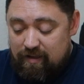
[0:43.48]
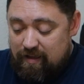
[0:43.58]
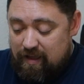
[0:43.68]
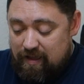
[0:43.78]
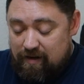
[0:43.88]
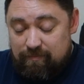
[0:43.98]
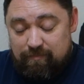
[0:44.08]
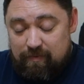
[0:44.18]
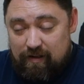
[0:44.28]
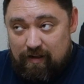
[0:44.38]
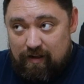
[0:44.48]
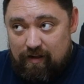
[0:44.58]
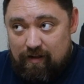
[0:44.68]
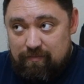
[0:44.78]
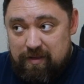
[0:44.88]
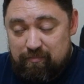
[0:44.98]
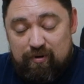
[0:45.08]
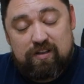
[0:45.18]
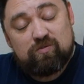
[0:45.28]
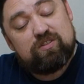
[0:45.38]
and I'm
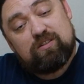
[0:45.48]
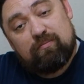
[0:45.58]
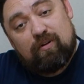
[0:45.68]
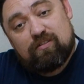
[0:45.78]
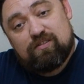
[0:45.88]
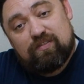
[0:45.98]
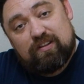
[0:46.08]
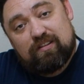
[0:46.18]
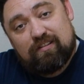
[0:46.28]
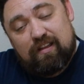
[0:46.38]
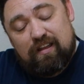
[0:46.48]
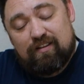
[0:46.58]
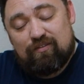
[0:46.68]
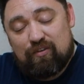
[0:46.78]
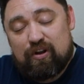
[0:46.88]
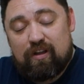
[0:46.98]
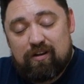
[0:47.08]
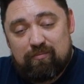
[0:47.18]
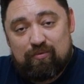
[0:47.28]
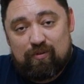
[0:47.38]
impressed with some parts of it and very
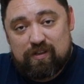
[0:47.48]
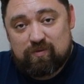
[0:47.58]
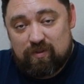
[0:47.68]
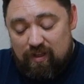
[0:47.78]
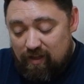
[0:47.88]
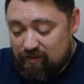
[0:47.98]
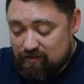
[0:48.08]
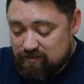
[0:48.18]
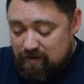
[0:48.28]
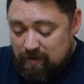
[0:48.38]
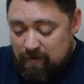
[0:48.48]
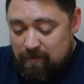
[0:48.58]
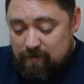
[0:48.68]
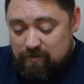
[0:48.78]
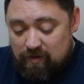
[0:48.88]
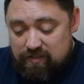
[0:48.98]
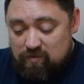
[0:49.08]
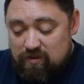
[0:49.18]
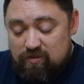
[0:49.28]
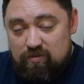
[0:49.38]
unimpressed with others. So I just
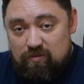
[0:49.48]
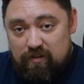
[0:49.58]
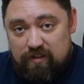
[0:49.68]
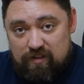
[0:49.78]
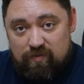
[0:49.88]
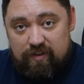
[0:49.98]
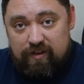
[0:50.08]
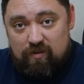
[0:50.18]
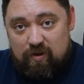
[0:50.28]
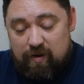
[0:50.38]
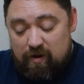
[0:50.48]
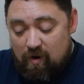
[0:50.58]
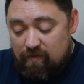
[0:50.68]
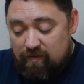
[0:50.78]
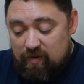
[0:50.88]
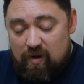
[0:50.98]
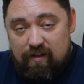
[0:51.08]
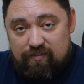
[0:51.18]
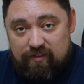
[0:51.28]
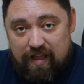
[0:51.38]
want to do, in this video, a quick overview
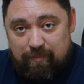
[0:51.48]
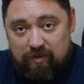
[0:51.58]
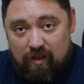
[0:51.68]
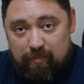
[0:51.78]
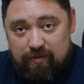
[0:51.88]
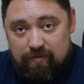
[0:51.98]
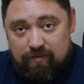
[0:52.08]
of the laptop,